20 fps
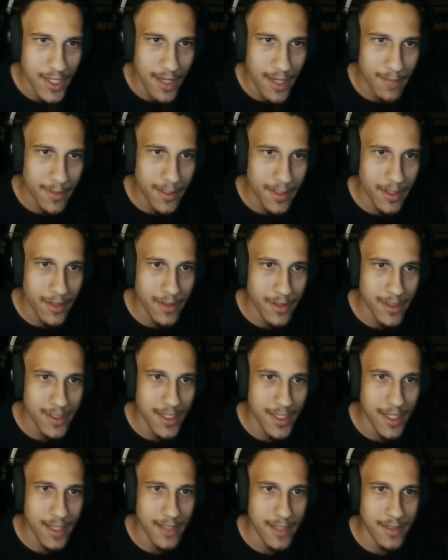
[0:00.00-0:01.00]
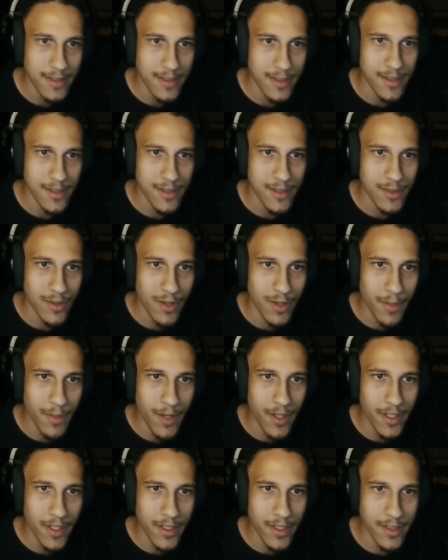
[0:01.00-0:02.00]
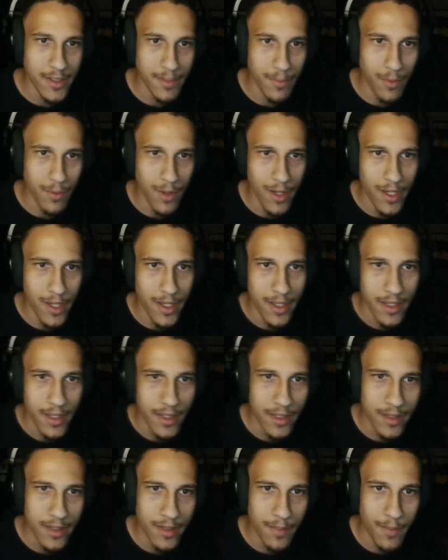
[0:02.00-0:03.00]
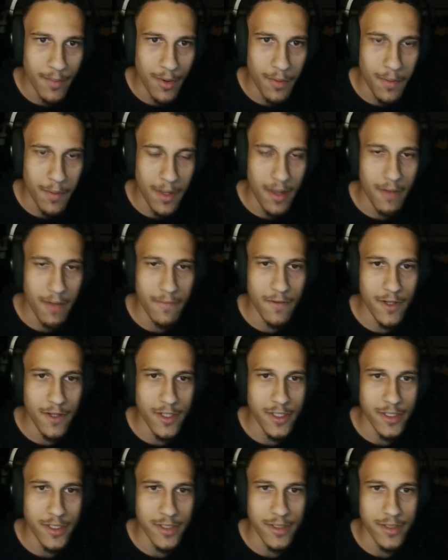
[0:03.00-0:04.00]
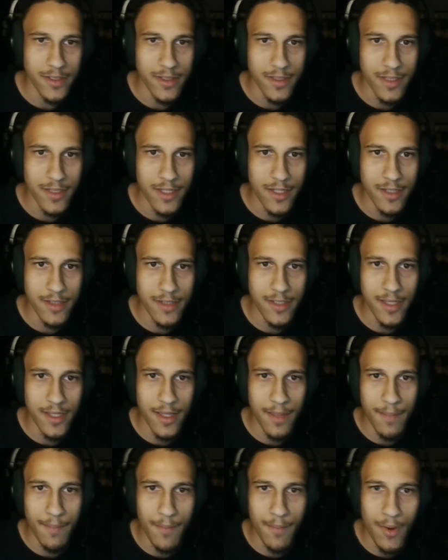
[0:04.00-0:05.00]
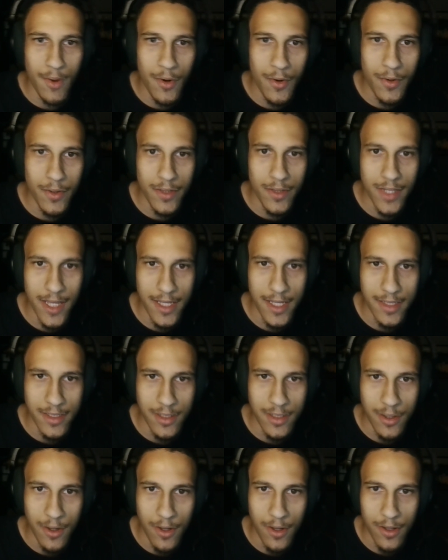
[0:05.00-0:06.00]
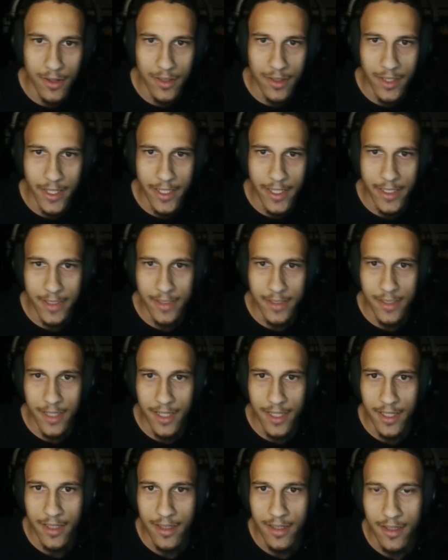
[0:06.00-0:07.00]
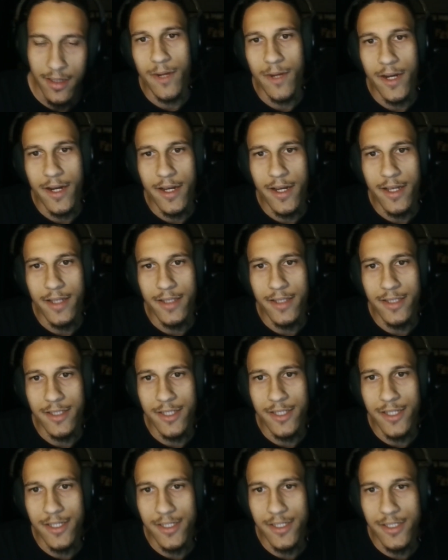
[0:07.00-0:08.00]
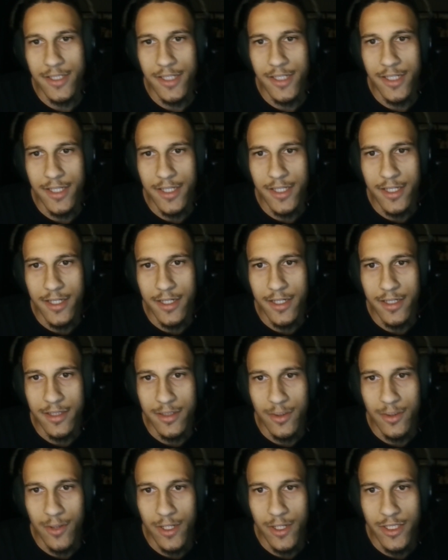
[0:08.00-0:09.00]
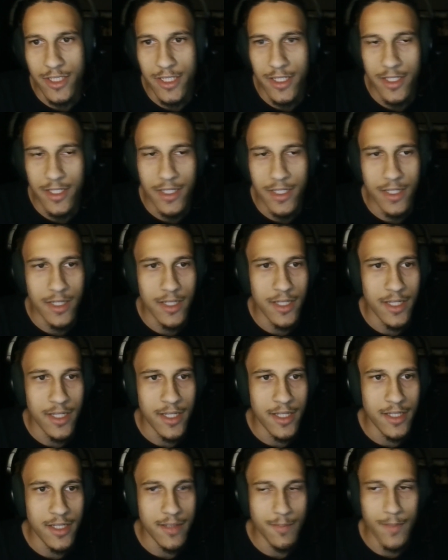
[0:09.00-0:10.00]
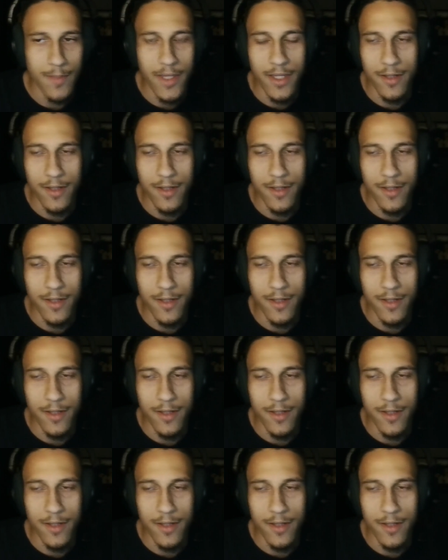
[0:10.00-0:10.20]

Shabio says, Toy Bonnie is a boy in the mobile version there's a mode that's called Ladies Night where it's just Chica, Toy Chica, and